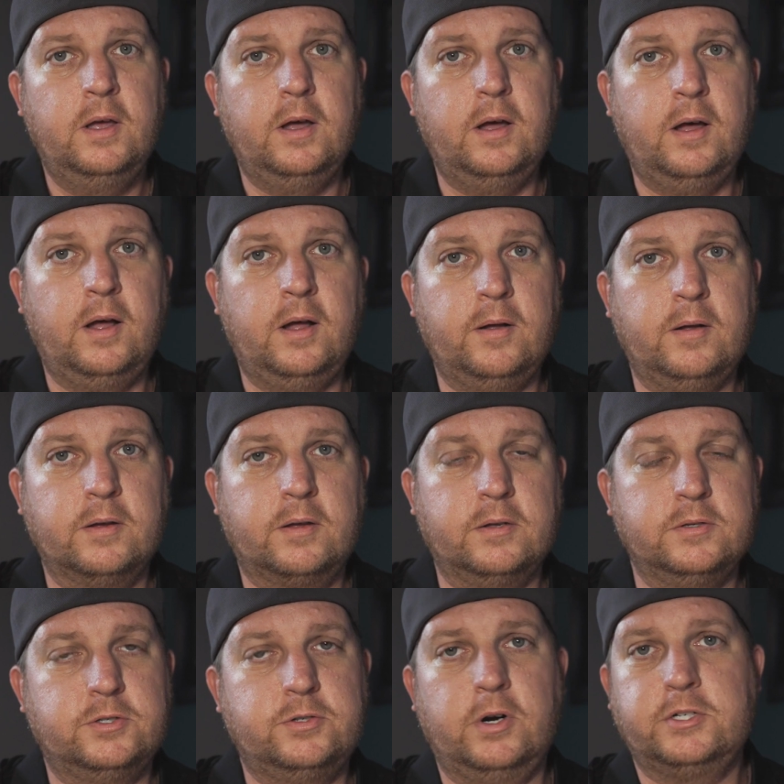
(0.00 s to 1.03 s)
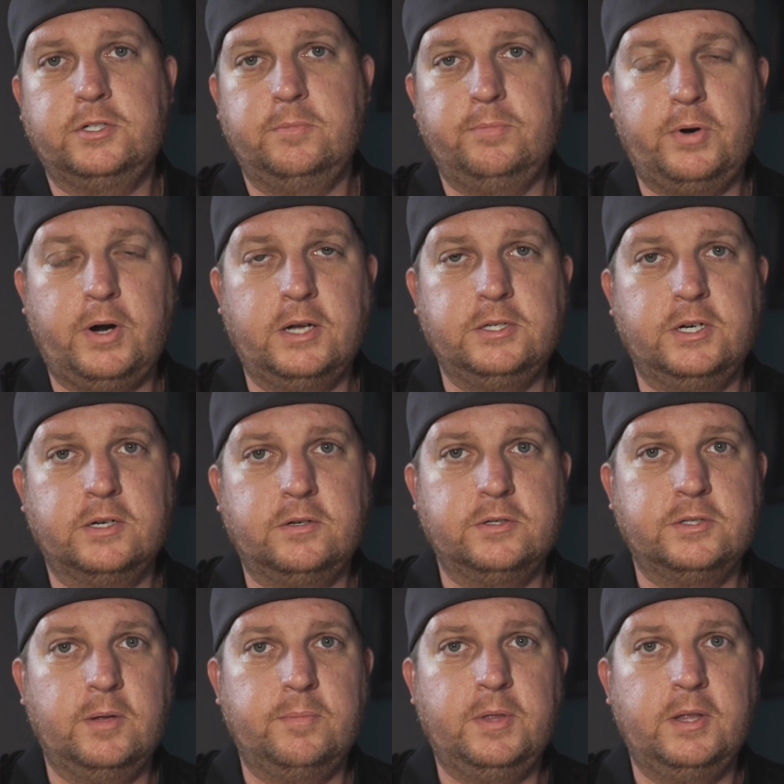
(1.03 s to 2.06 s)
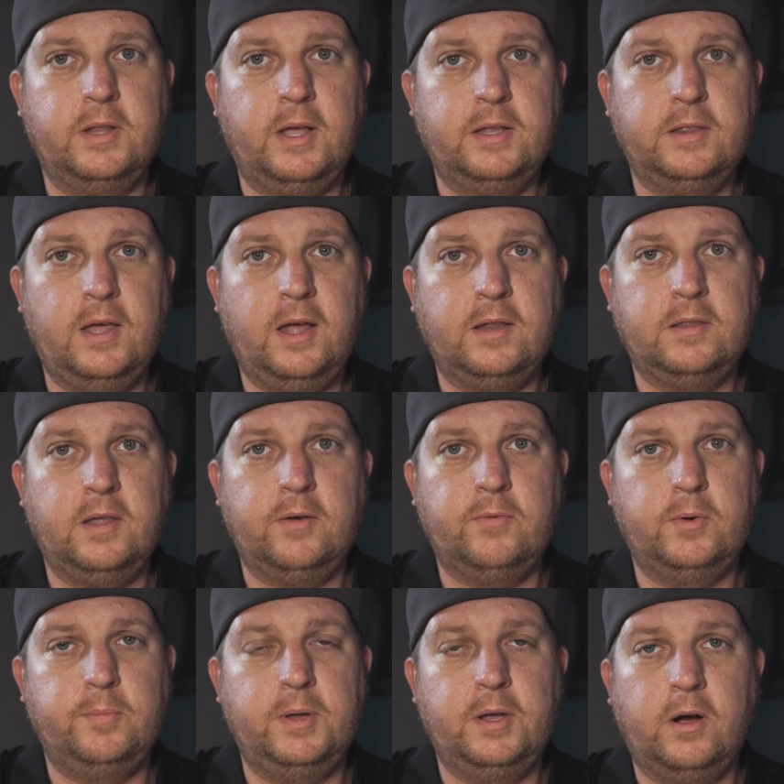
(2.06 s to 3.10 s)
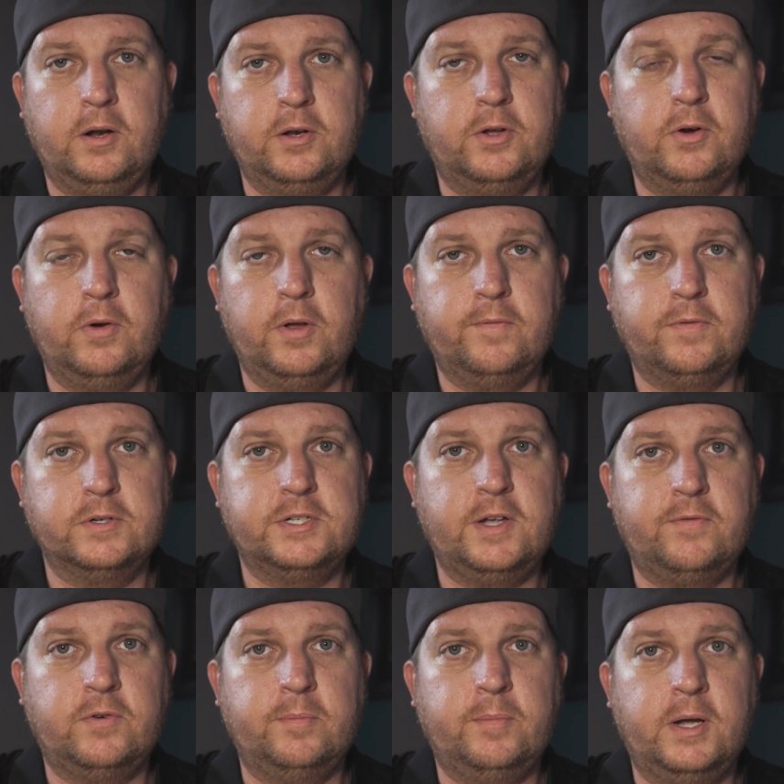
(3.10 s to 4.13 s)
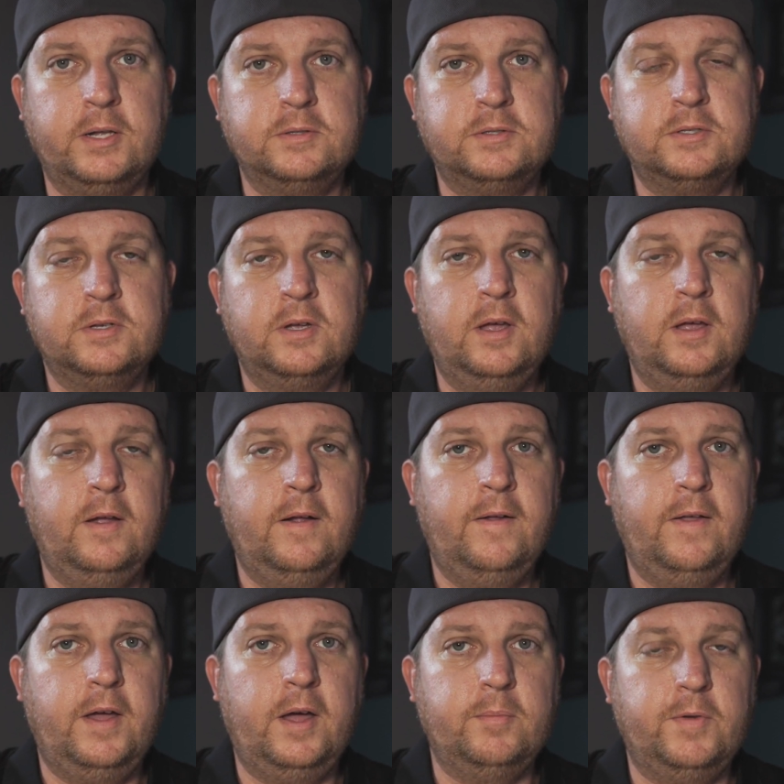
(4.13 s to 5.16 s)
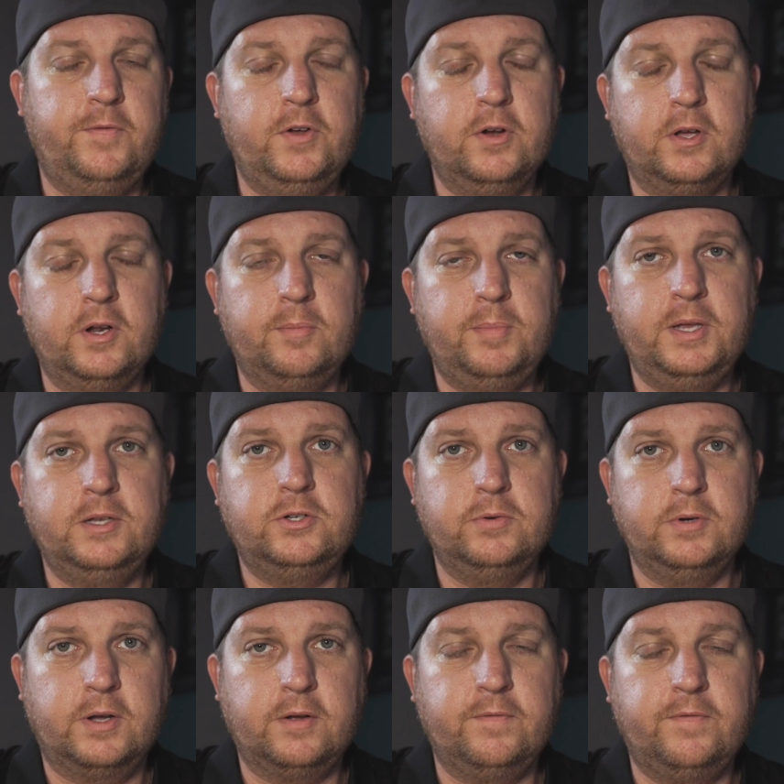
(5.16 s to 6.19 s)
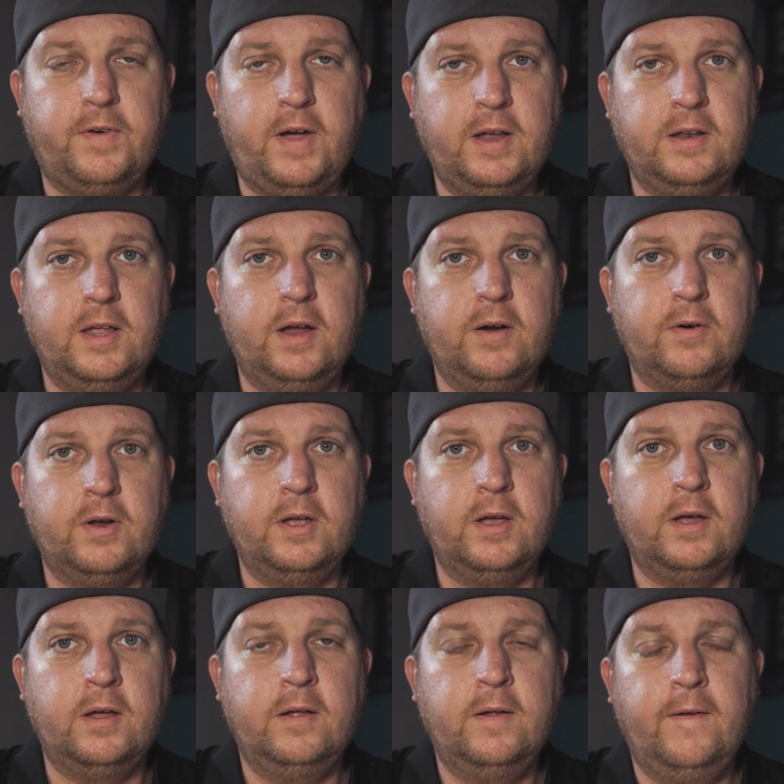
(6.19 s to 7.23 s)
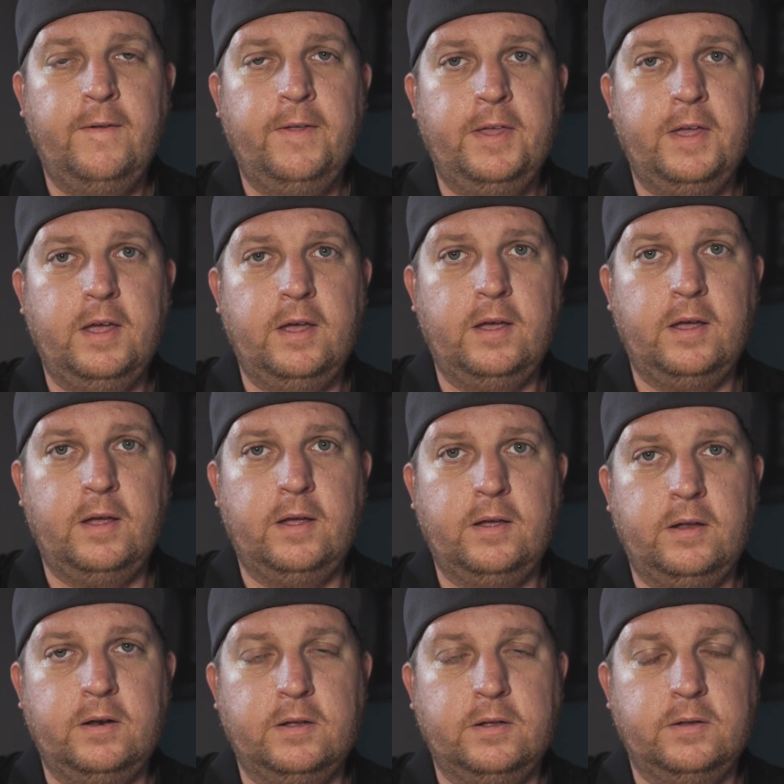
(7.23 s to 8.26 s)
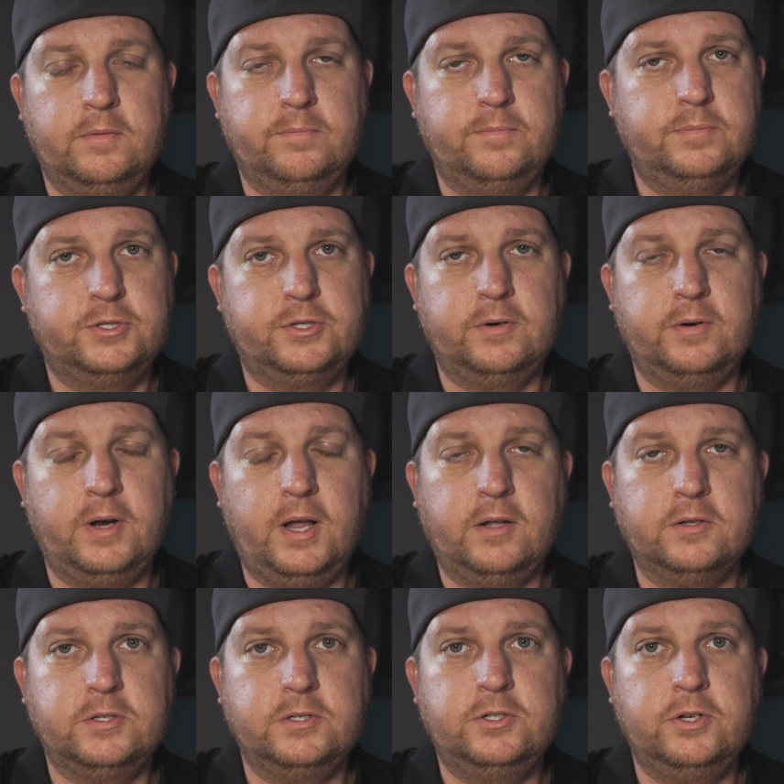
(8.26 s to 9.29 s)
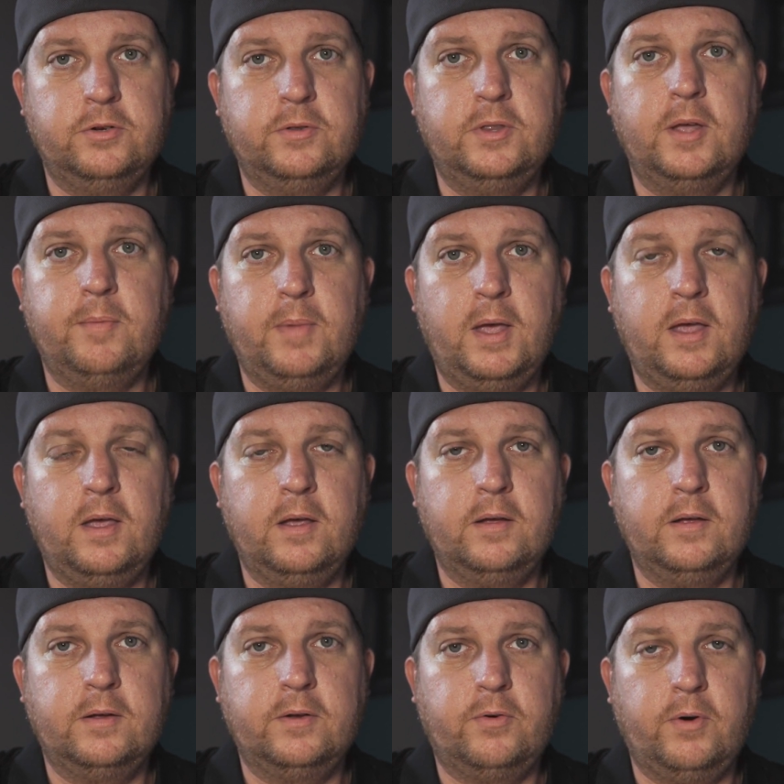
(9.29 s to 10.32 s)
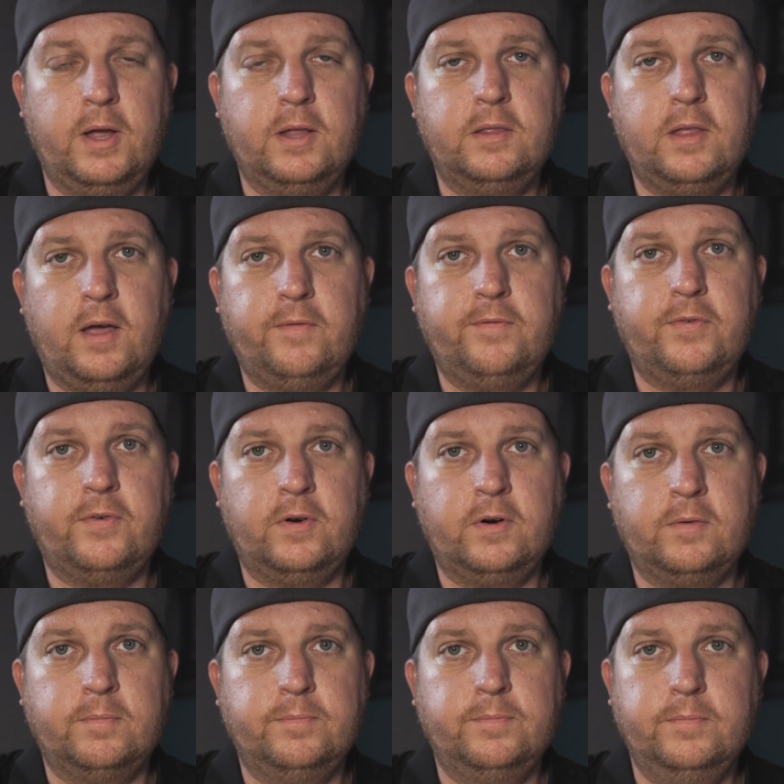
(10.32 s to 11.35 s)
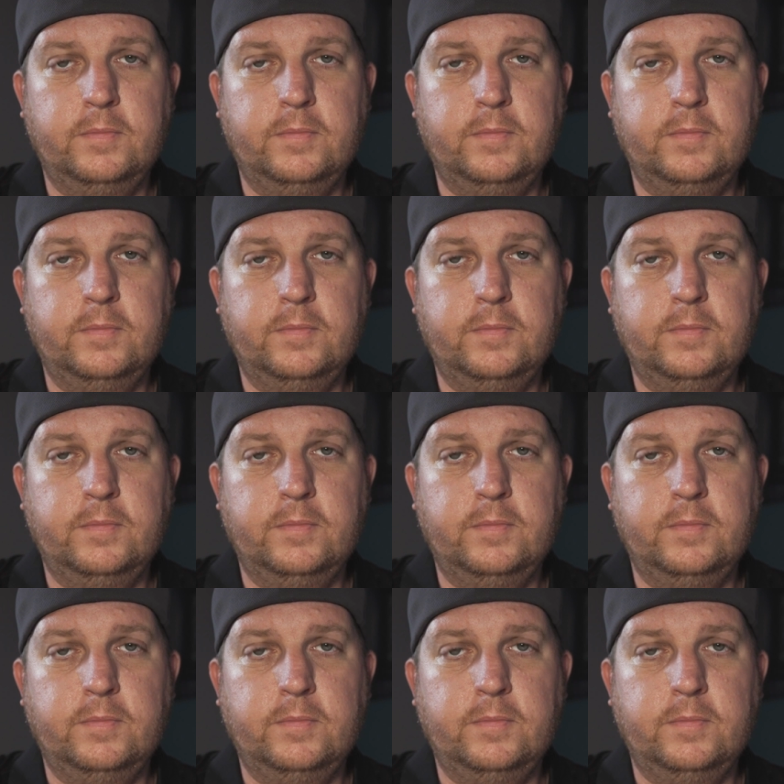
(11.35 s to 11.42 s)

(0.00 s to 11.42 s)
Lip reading: construction project or something like that, that would be ongoing for several months. If you're going to be to a confined area in a certain altitude, they may grant that for